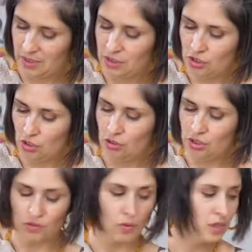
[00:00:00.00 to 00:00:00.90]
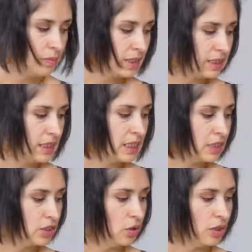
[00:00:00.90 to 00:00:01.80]
So you just want to mix it
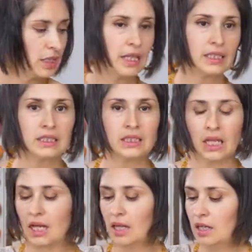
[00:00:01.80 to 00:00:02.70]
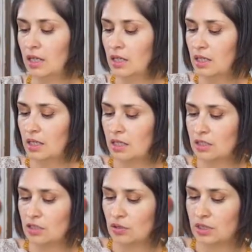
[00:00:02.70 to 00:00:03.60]
until it gets
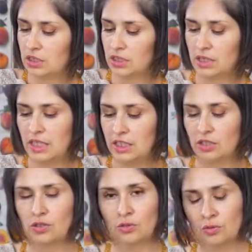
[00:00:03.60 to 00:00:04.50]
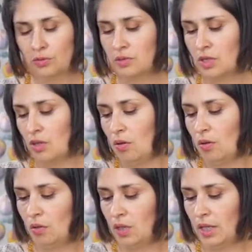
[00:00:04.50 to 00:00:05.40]
until it just heats through the
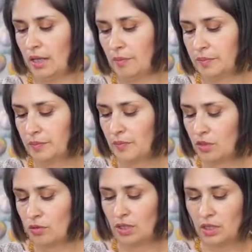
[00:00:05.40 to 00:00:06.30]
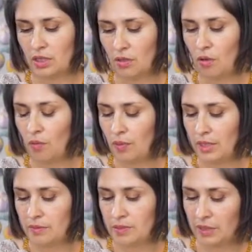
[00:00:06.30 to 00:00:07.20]
whole
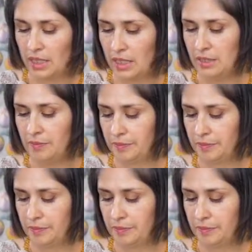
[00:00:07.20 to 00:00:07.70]
wheat spaghetti.